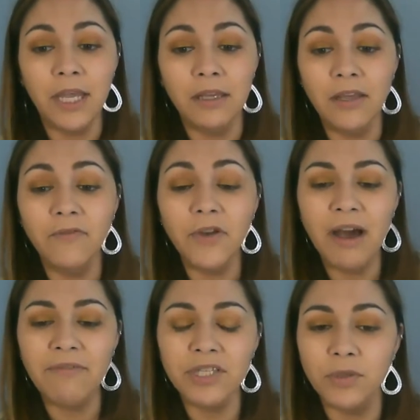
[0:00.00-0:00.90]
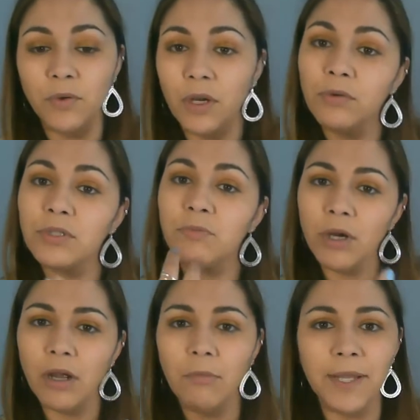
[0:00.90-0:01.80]
If you have a student who's
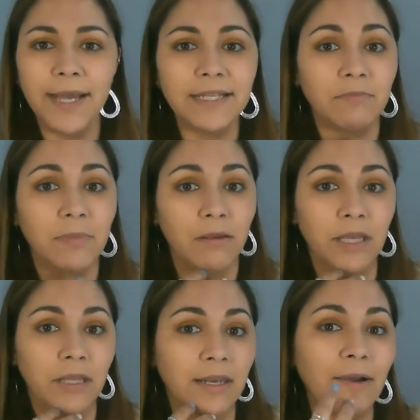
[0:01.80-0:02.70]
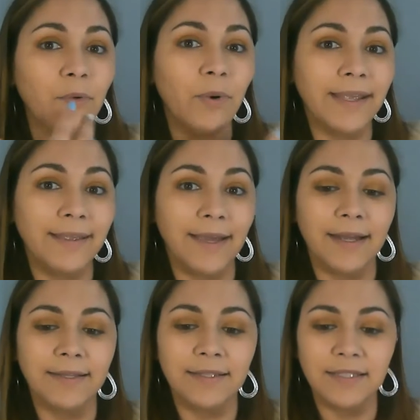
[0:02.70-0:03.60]
more complex, maybe not quite
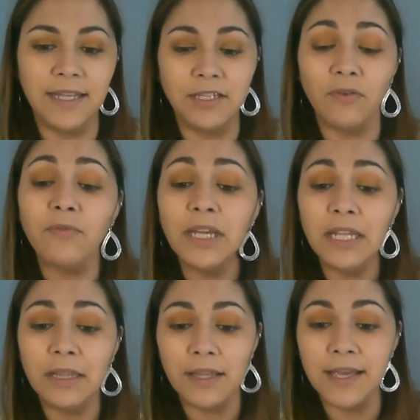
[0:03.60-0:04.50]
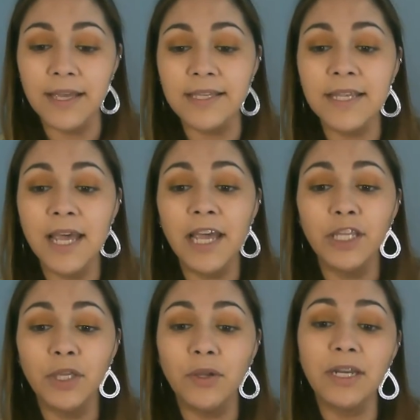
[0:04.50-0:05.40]
yet at the stage of reading this,
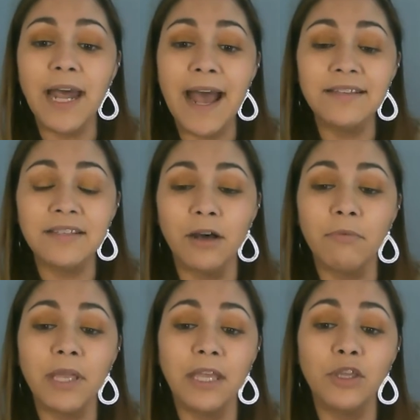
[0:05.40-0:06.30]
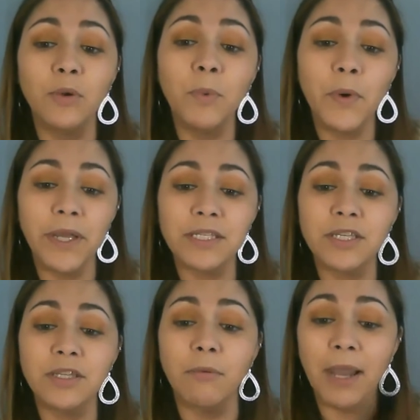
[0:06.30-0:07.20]
you can ask them, can you point
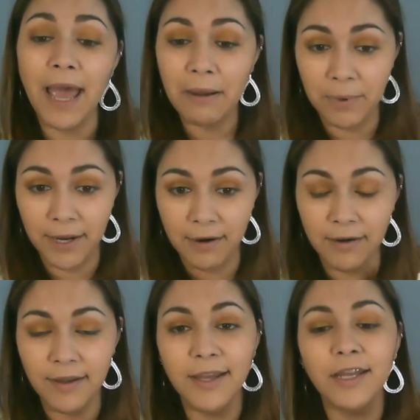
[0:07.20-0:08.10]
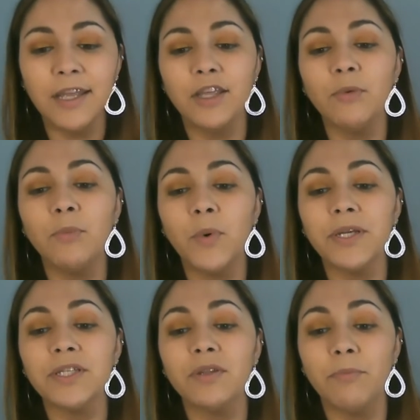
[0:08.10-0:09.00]
to the black bear? Can you
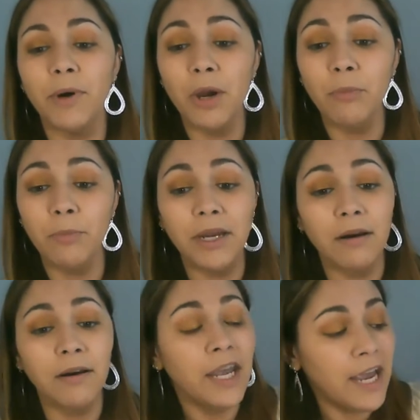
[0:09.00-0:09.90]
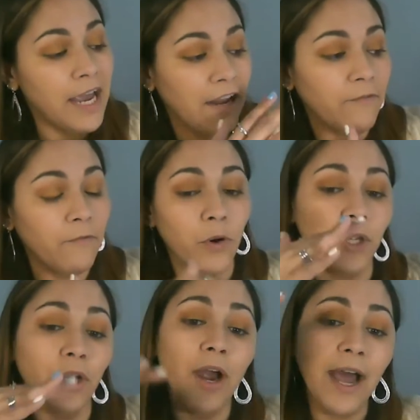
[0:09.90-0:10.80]
point to the brown bear? And
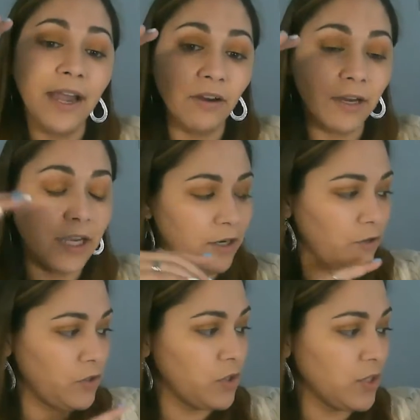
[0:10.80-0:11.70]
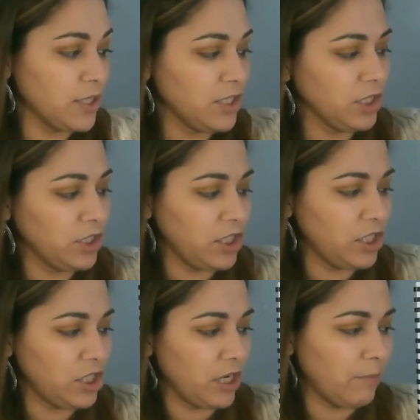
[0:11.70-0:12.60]
for your higher kiddos, you can start
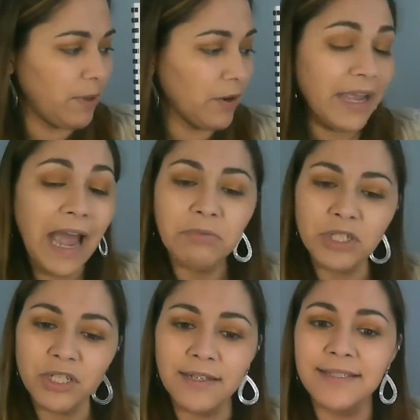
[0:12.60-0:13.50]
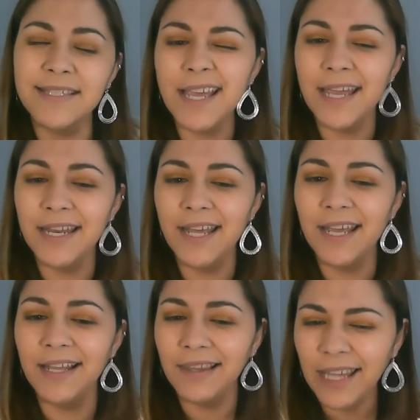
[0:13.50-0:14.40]
teaching about captions
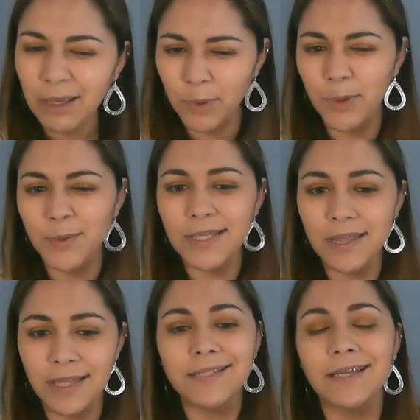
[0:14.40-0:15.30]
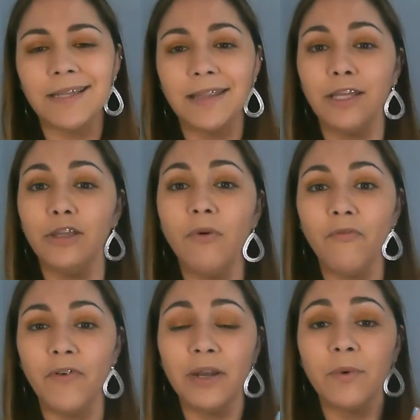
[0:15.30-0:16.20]
and labels and things like that that you will
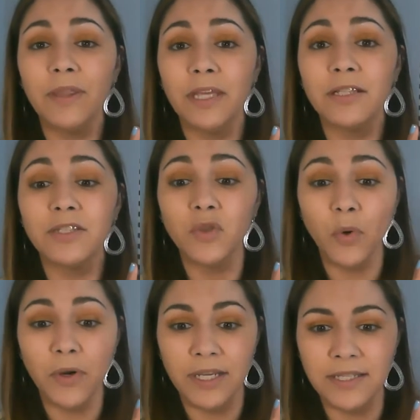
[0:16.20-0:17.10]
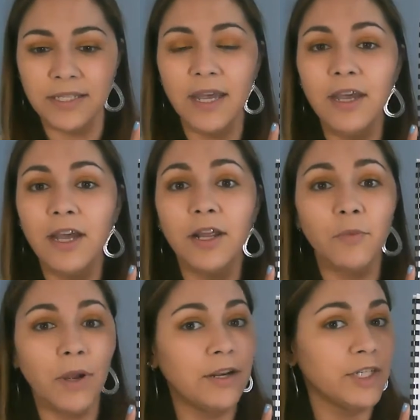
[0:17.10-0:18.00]
find within stories,
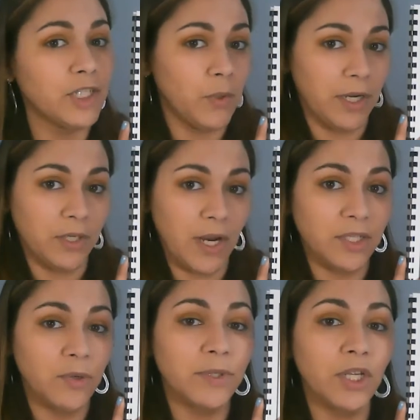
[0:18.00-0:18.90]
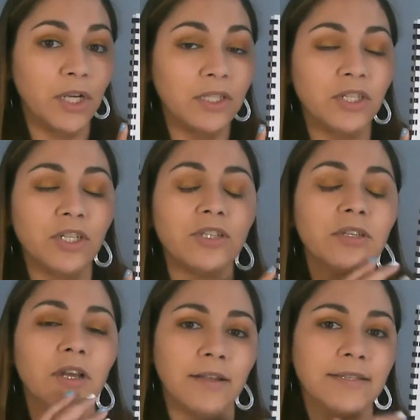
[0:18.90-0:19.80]
in regular stories, right? So we're starting to teach
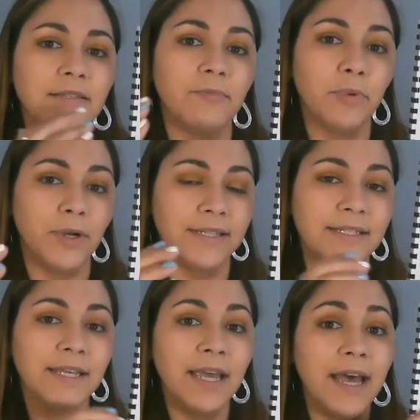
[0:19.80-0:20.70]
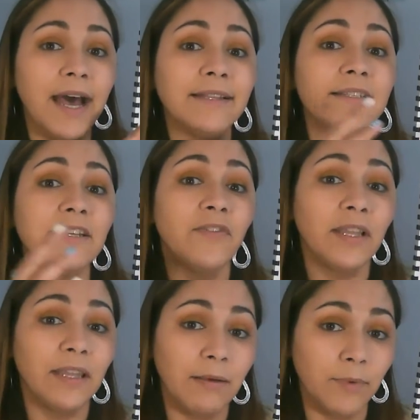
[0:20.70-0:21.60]
the concepts of print at
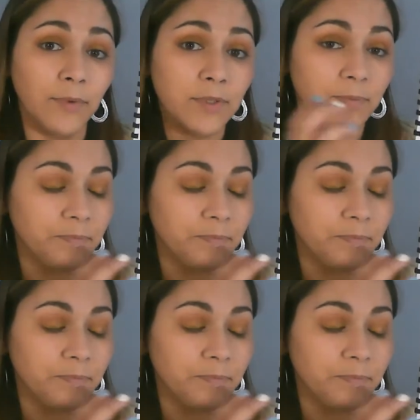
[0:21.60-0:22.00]
different levels.